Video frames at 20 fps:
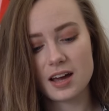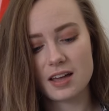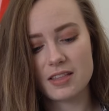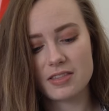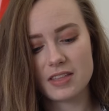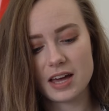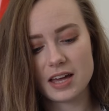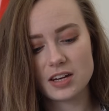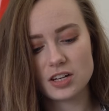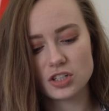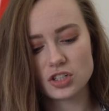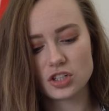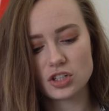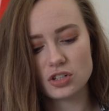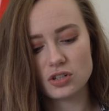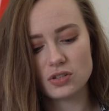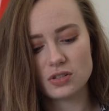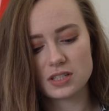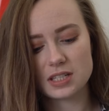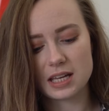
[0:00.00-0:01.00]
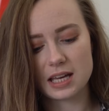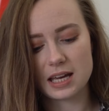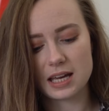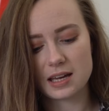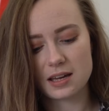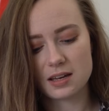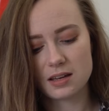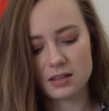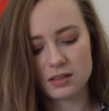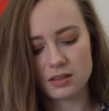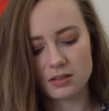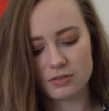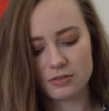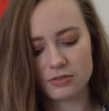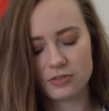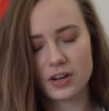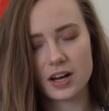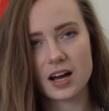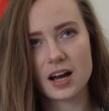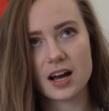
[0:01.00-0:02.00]
And then choosing the
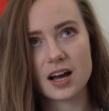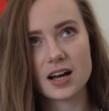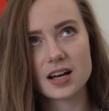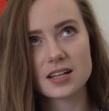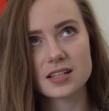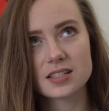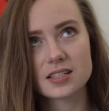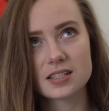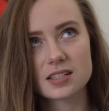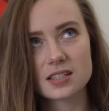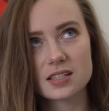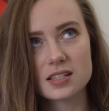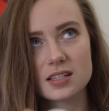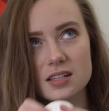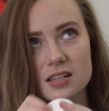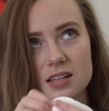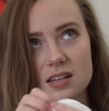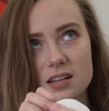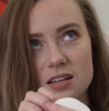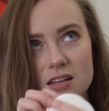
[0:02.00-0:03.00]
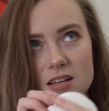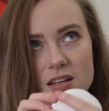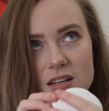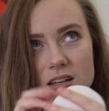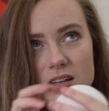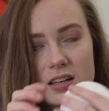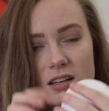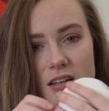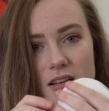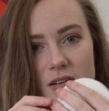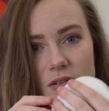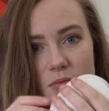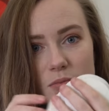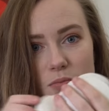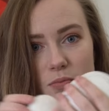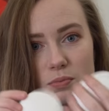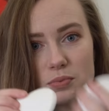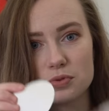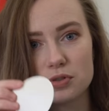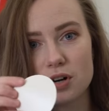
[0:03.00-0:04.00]
first
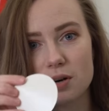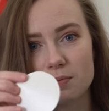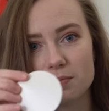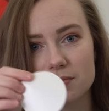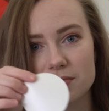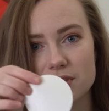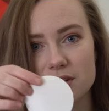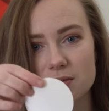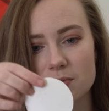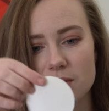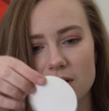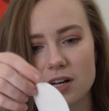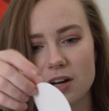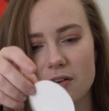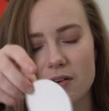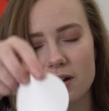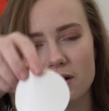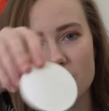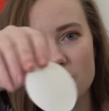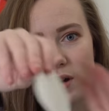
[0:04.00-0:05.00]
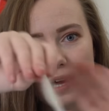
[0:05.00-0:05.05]
prompt, we're going